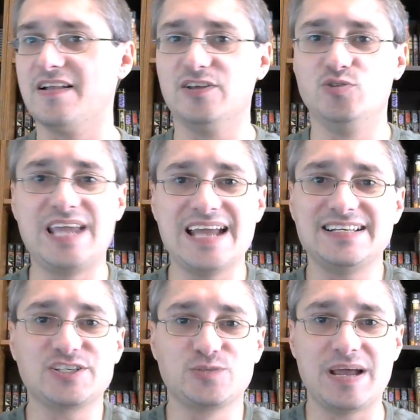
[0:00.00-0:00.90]
You can't
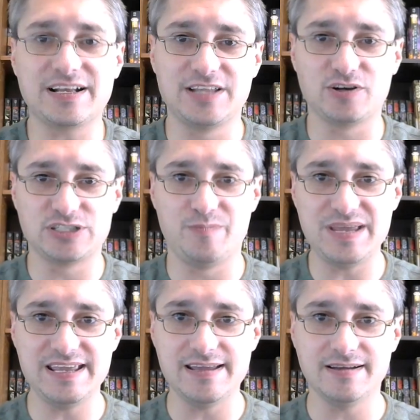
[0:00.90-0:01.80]
expect there to
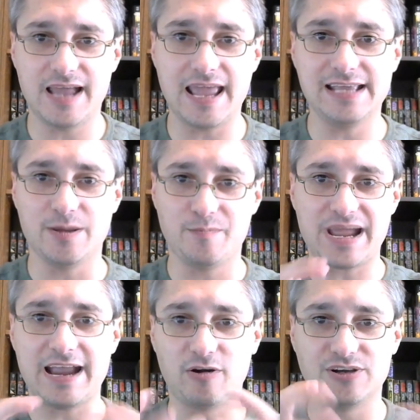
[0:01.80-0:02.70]
be a
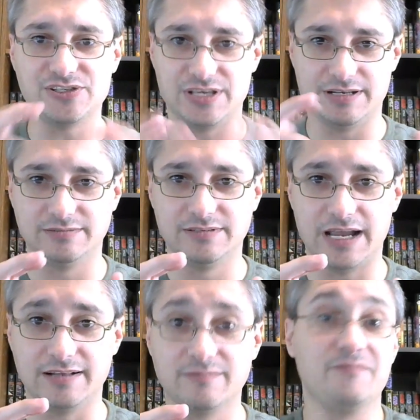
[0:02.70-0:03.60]
comparison,
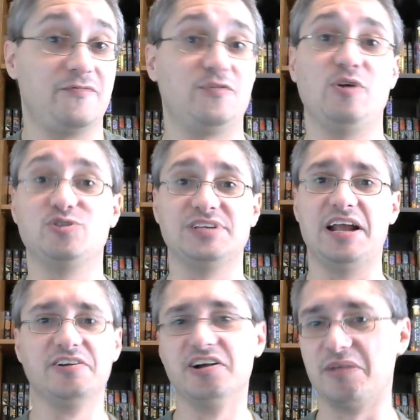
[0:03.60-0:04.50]
and for those who are
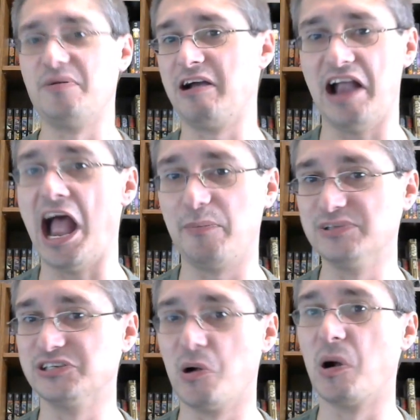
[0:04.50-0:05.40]
saying, you're comparing
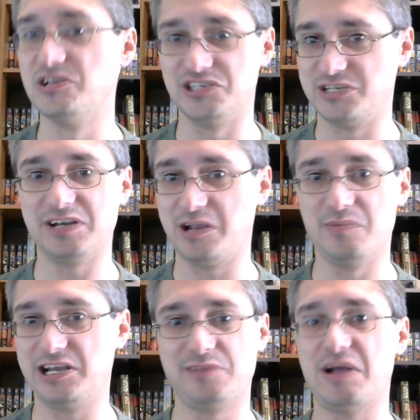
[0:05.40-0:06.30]
apples and oranges to be
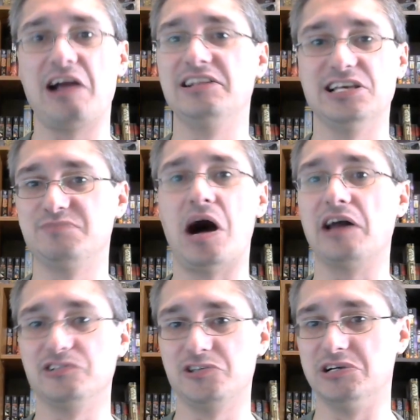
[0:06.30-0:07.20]
comparing this
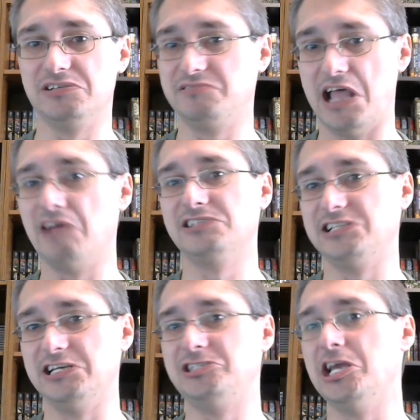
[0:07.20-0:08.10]
model to an
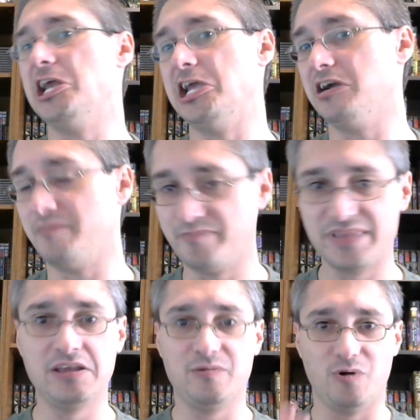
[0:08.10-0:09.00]
LCG,
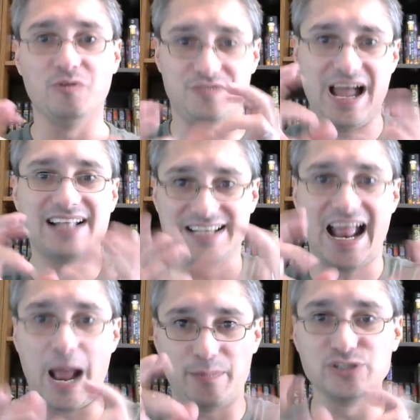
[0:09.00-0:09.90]
well, that's an
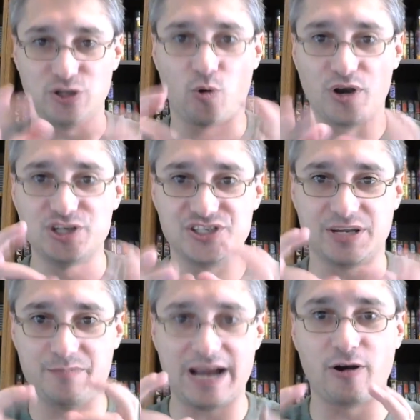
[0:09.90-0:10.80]
apples and oranges
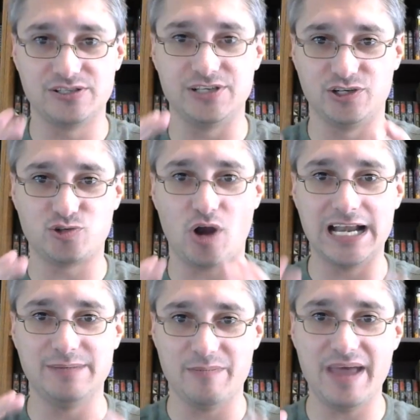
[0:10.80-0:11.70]
comparison
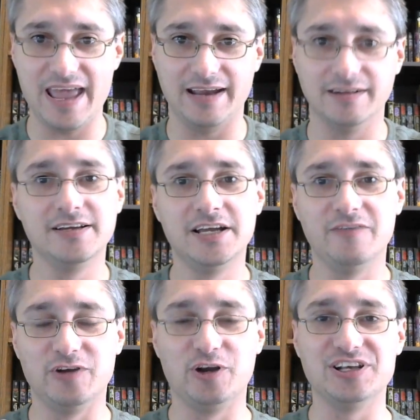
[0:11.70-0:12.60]
trying to be made.
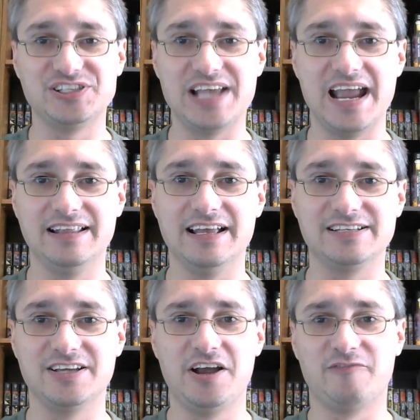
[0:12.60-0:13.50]
You're going to say
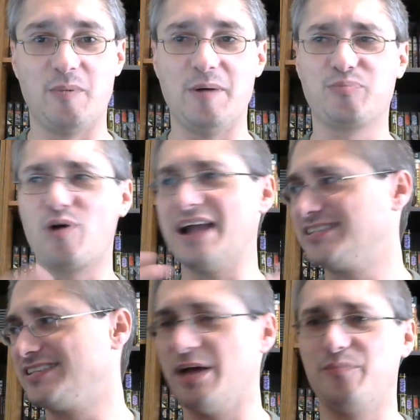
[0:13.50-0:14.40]
that from a
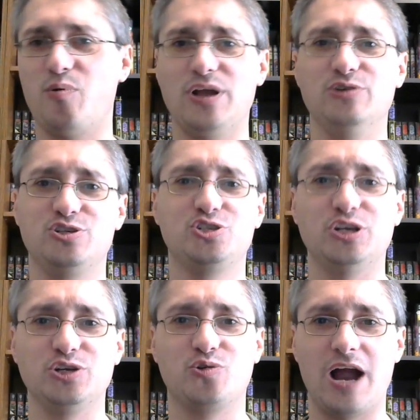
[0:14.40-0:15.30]
price standpoint, you
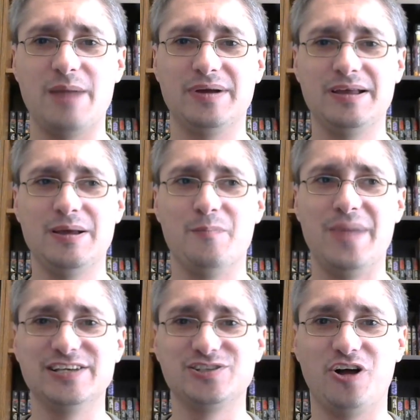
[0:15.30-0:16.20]
shouldn't gripe
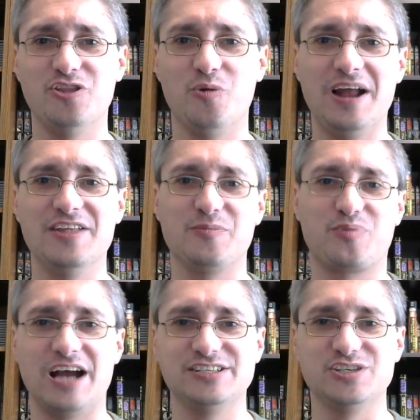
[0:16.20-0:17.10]
based on the way that the
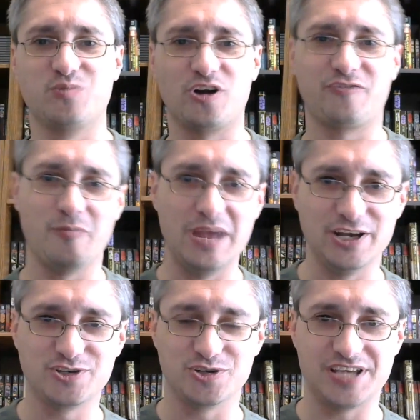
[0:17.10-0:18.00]
prices work for a
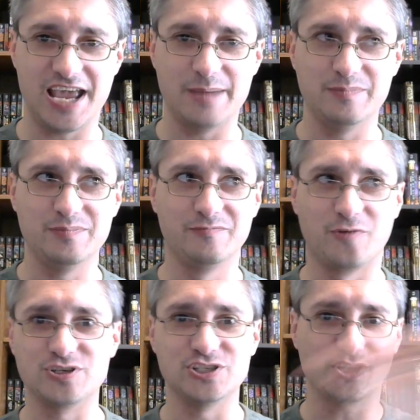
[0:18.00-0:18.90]
miniatures game
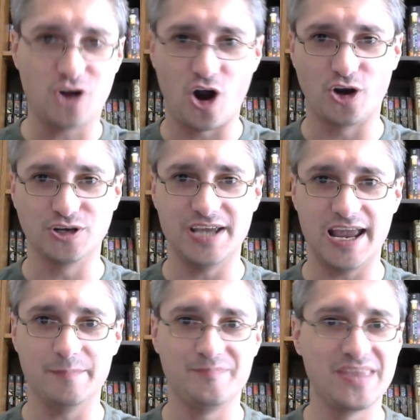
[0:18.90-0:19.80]
versus a card
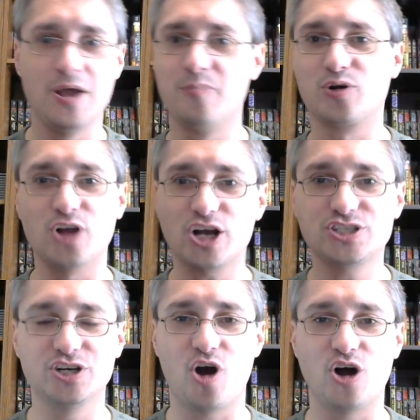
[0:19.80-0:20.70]
game.
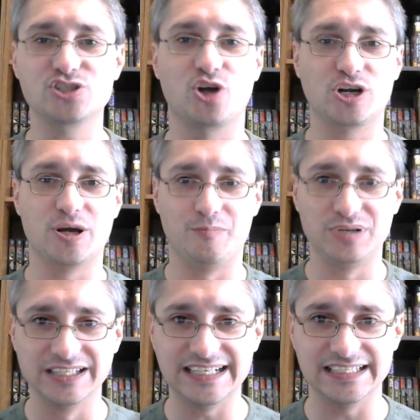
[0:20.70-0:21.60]
Production costs are
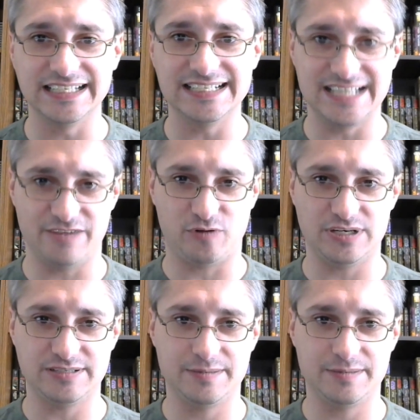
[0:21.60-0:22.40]
completely different.